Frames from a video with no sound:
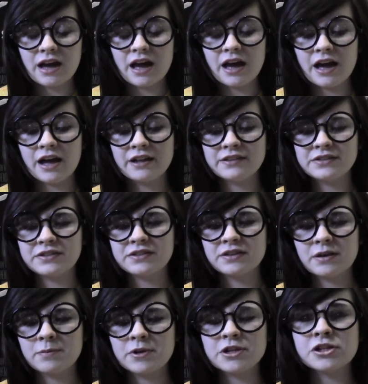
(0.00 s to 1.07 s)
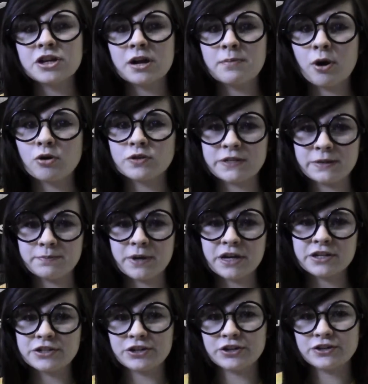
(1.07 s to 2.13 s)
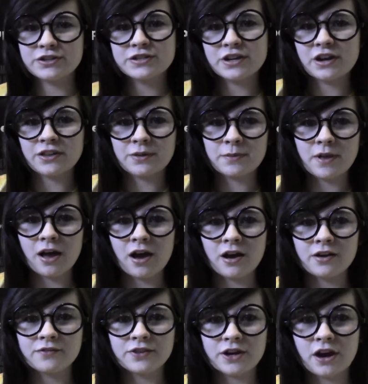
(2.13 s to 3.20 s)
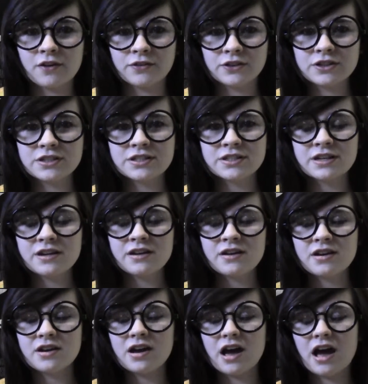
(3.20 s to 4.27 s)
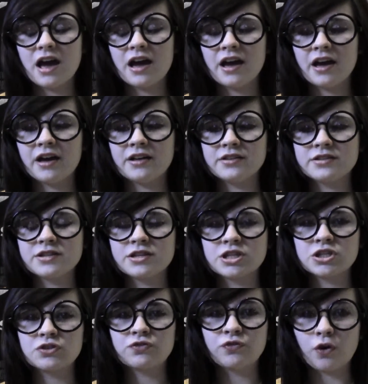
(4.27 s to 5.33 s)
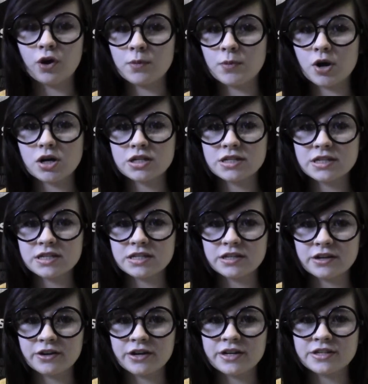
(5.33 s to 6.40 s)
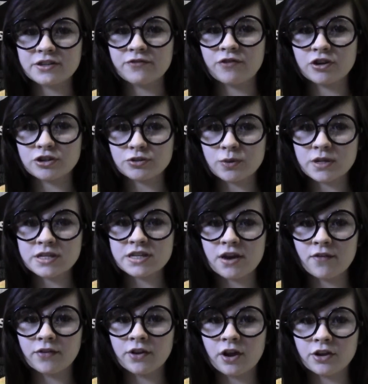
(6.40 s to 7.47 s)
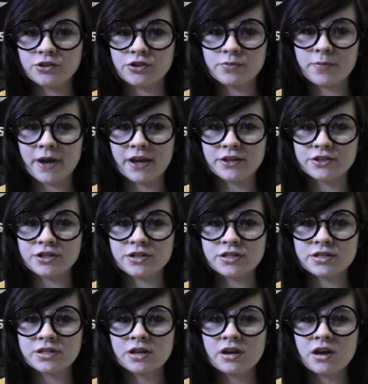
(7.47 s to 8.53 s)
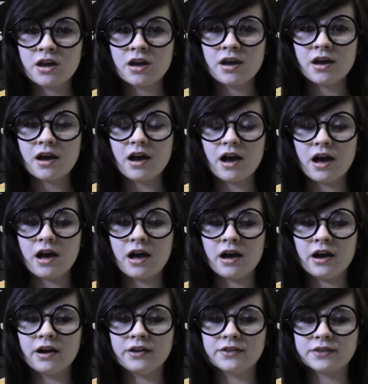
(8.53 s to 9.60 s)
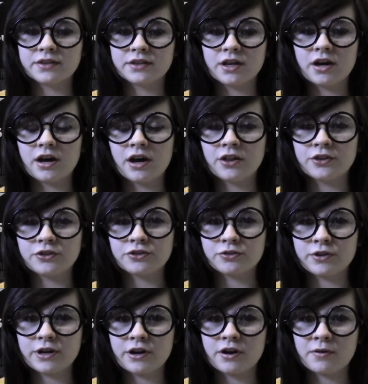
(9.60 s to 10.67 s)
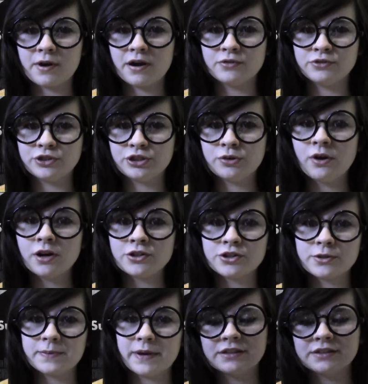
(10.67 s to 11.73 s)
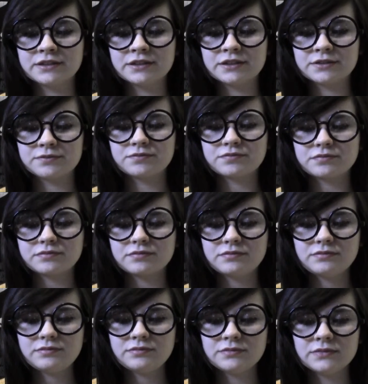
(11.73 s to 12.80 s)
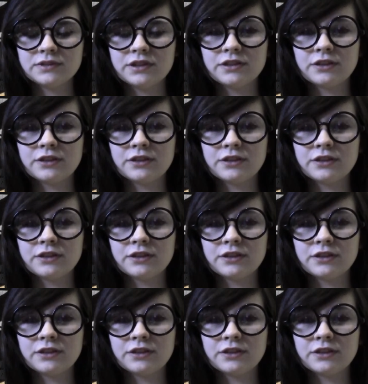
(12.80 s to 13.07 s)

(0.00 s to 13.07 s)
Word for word: and I'm pretty sure I posted pictures on the blog of the covers. And it's four books in the series. The first one's seven hundred pages, and the other three are around two hundred. And